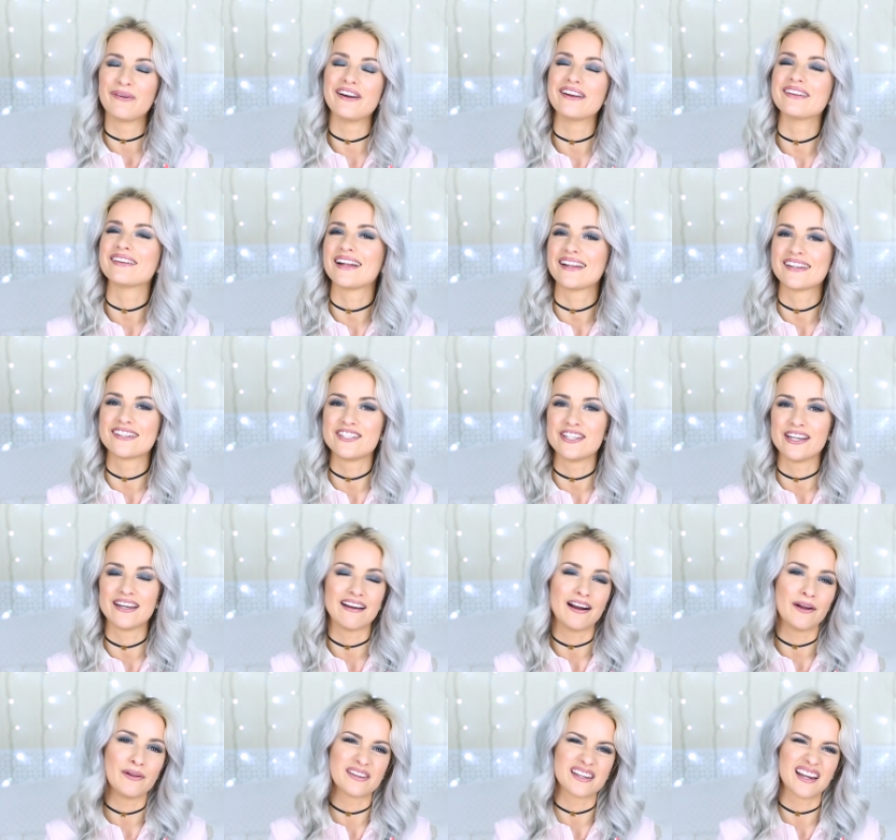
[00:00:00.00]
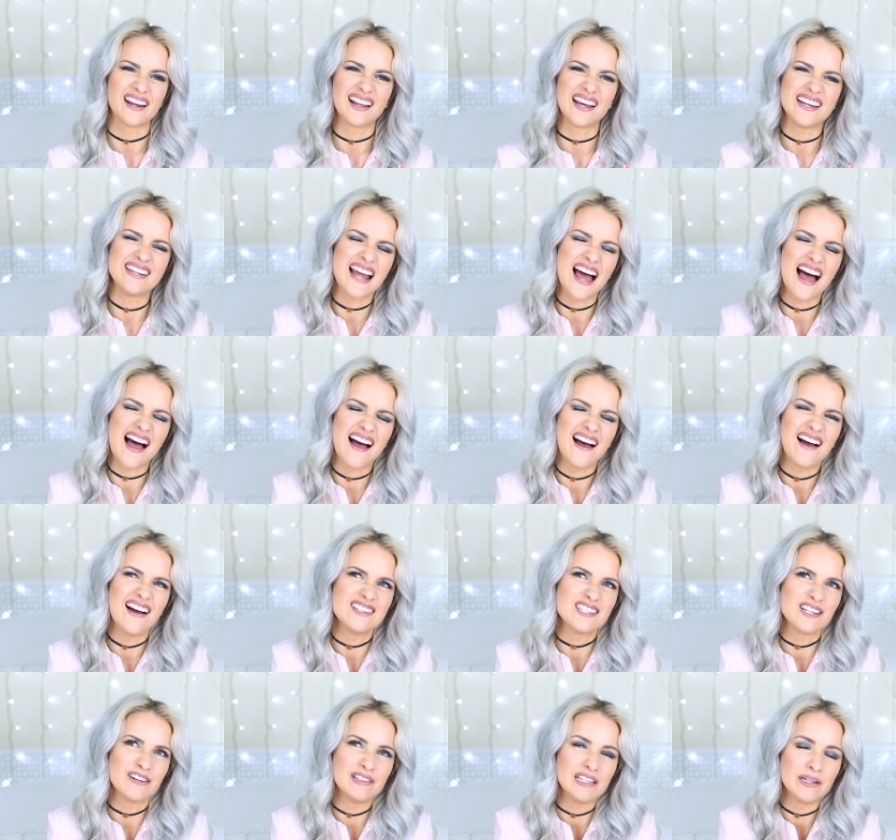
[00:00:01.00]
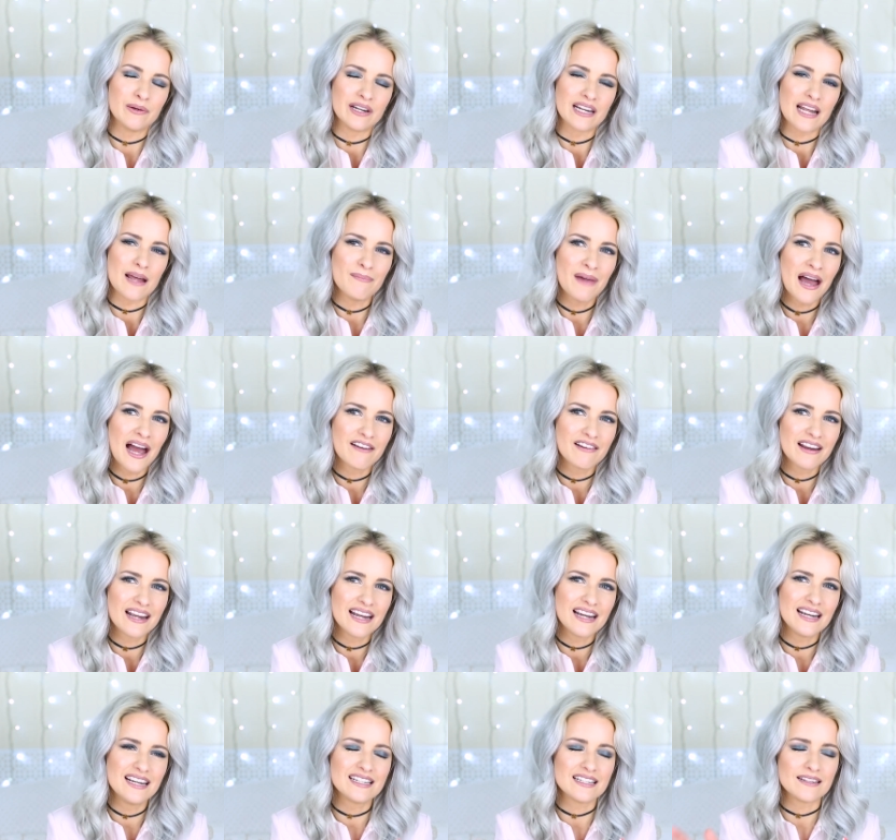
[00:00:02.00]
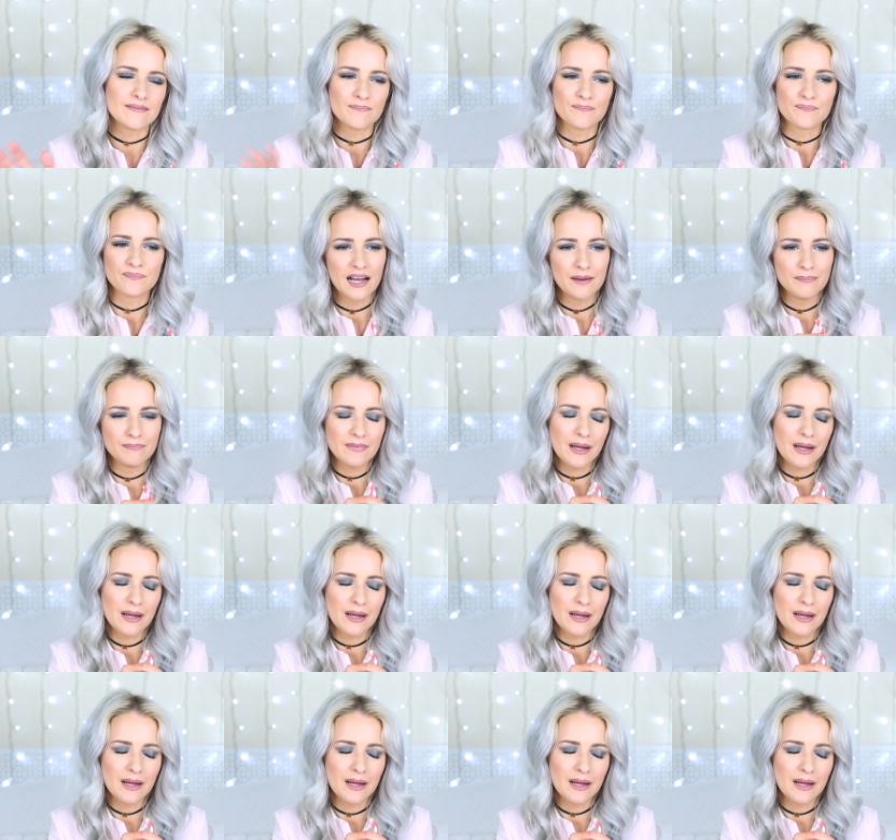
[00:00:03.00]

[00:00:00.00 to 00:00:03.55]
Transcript: whereas last year I was kind of like, nah, I don't really want to get married, and I'm,